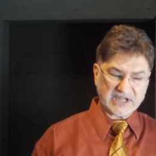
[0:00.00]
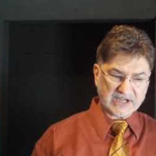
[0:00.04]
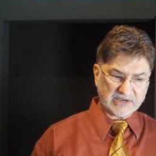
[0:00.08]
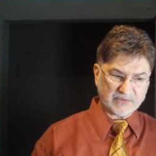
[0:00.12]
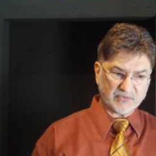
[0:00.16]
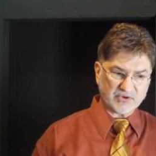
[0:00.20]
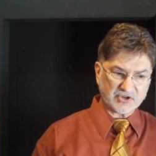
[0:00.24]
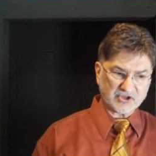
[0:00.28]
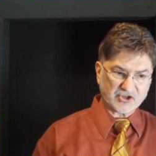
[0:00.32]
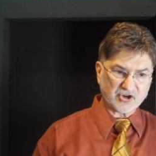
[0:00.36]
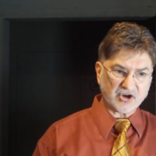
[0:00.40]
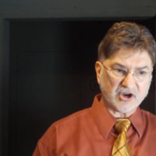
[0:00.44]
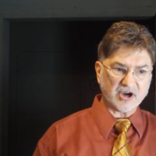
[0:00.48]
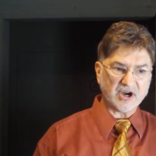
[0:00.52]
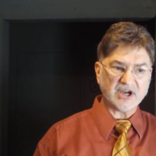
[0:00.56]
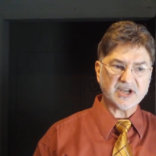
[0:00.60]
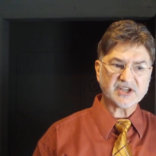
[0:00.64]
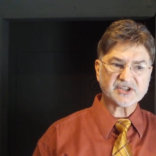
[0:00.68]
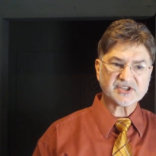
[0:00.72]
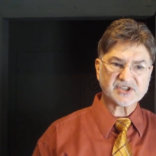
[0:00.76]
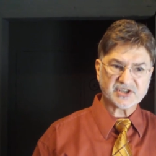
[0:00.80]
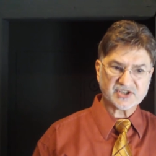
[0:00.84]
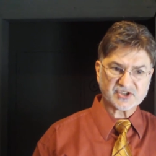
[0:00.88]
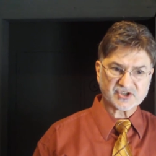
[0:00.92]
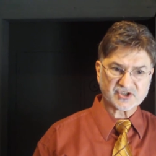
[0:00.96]
it would
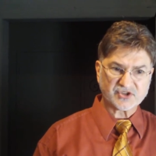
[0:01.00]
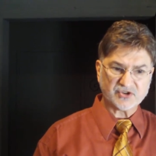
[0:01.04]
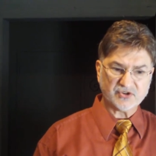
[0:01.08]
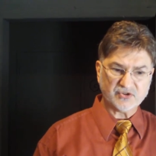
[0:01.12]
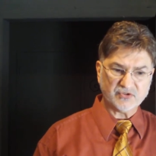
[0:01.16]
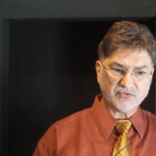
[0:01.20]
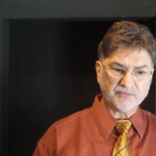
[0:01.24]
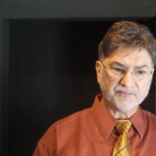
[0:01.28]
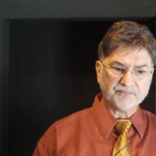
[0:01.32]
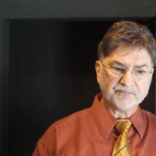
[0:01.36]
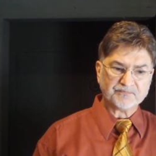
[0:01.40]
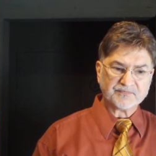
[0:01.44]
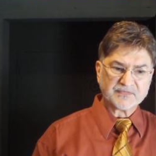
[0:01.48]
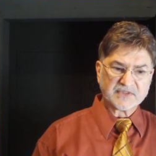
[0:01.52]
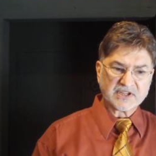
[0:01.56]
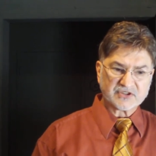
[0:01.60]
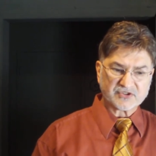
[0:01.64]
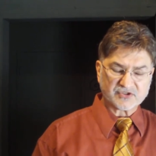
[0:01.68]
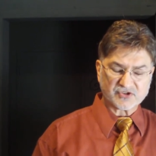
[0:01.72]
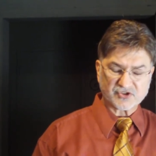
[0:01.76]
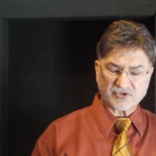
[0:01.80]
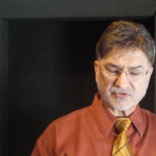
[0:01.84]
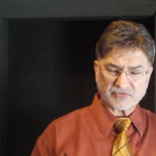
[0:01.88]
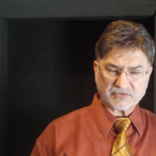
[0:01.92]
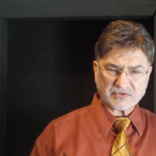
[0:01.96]
cause it to,
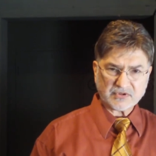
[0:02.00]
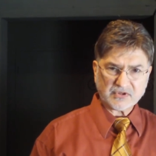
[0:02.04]
to,